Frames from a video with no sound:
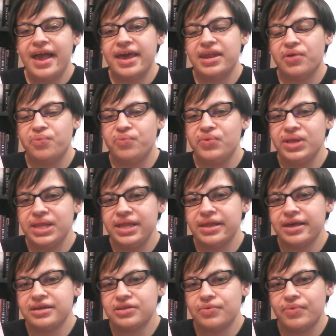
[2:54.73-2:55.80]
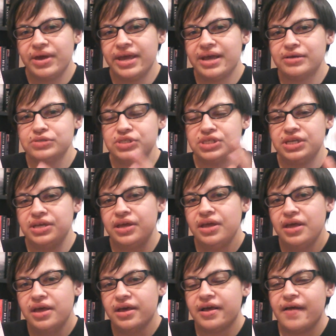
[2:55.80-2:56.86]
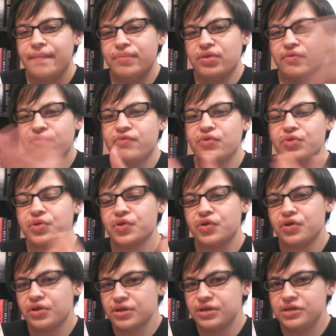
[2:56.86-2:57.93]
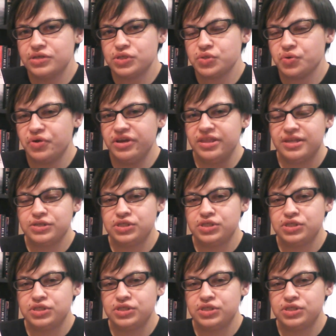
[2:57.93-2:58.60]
and I really like the way how she comes full circle in her stories,